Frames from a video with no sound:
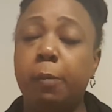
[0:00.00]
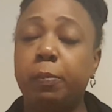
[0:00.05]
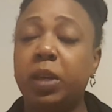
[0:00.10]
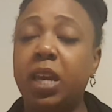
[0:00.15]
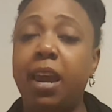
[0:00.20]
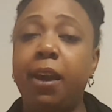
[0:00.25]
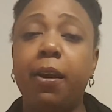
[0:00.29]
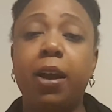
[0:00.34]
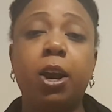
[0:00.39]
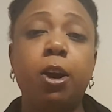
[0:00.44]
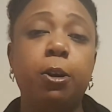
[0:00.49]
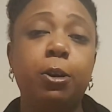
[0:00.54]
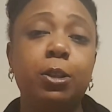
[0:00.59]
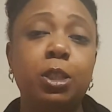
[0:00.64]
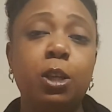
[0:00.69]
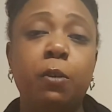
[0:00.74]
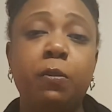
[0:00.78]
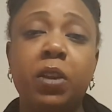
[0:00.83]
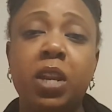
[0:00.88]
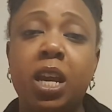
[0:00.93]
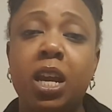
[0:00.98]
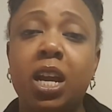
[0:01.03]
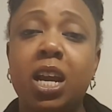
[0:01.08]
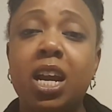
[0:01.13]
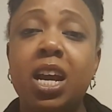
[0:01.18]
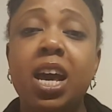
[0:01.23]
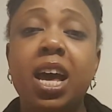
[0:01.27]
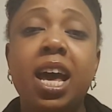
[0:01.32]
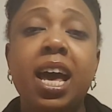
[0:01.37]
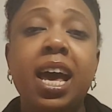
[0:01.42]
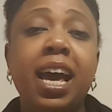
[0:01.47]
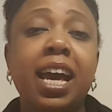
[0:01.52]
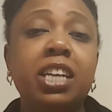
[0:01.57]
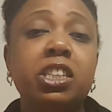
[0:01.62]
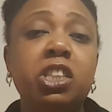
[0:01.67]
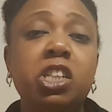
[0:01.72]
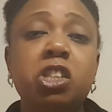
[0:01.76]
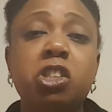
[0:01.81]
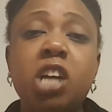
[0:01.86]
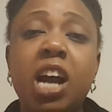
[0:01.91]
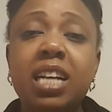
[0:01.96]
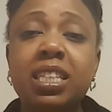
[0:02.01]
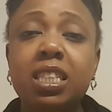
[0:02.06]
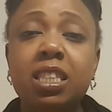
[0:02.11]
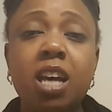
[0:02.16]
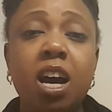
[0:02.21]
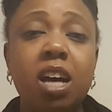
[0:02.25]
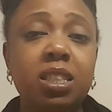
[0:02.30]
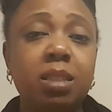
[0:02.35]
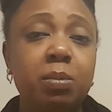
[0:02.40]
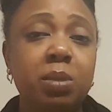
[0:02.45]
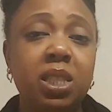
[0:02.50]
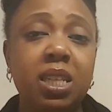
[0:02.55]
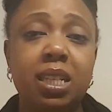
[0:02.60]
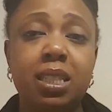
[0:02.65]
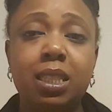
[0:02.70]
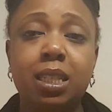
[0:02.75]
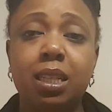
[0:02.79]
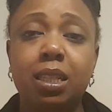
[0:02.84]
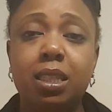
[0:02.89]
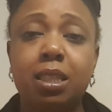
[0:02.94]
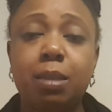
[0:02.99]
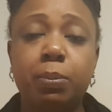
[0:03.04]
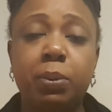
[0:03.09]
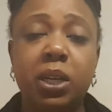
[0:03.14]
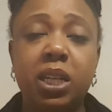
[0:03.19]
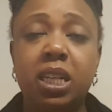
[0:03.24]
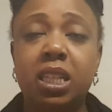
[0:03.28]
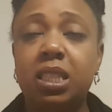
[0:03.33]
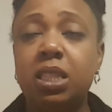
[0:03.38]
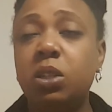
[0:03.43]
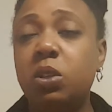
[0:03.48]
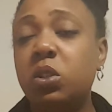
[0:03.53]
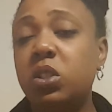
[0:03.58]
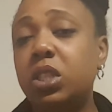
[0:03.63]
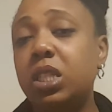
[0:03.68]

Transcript: Karen goes over there, and she tries to talk some sense into Brittany too.